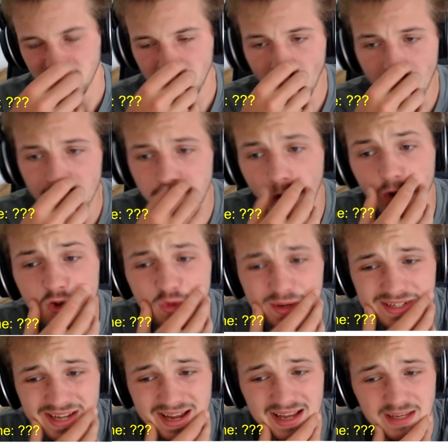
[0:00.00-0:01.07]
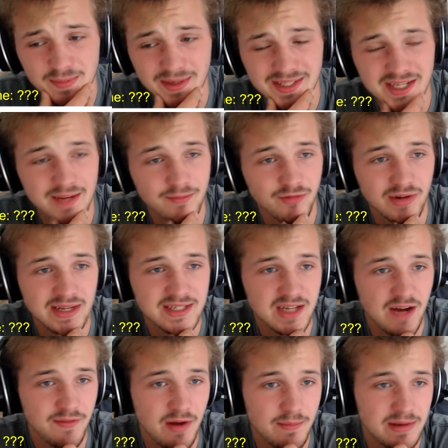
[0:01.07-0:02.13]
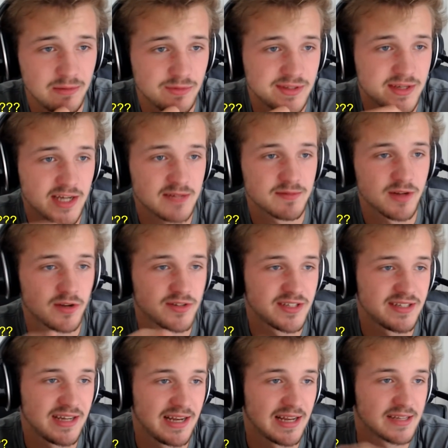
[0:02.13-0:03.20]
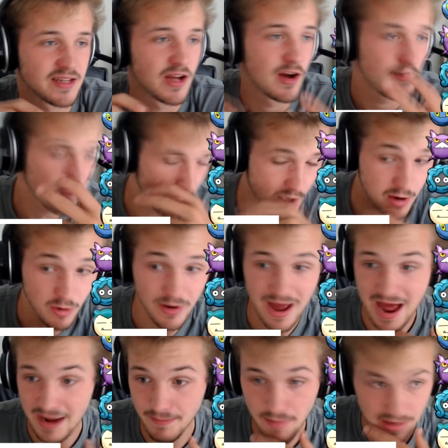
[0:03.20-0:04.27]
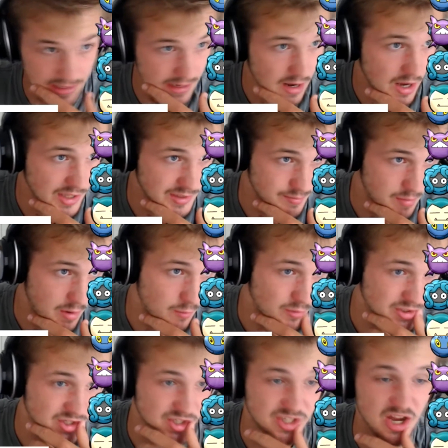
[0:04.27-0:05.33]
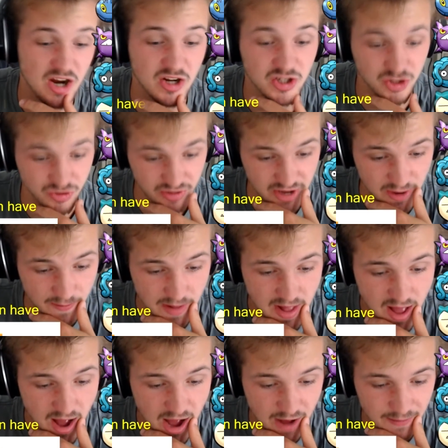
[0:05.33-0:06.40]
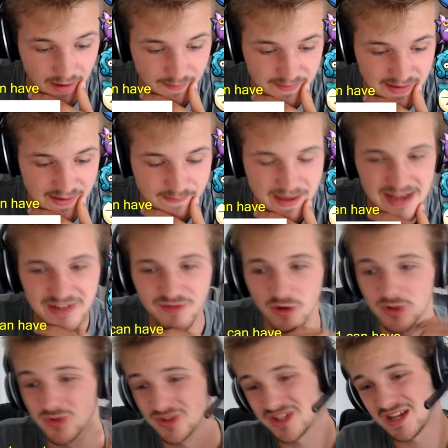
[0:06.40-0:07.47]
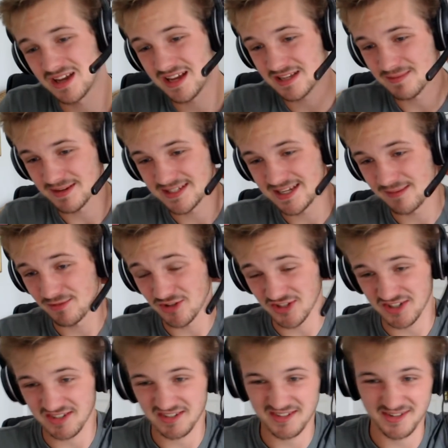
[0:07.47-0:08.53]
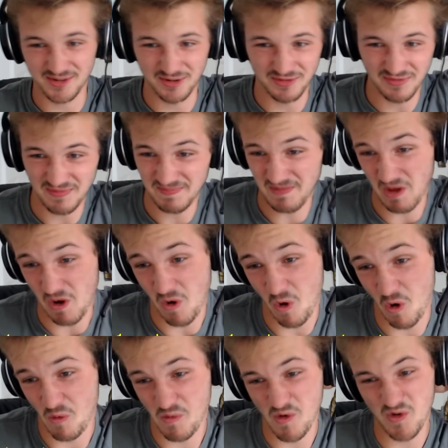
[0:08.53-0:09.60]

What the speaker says: Volt switching against my team really tough. I mean, with Seismitoad, Steelix, Flygon, and my last Mon, which is Dugtrio, it makes Volt switching against my team just sort of horrible.